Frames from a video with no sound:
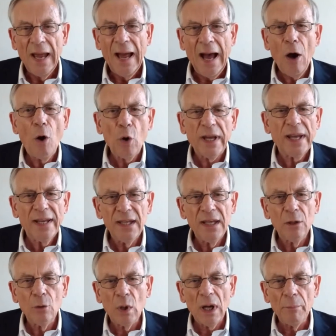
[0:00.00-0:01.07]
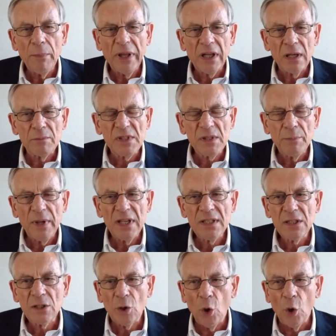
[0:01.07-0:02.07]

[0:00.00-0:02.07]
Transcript: How can you become the best?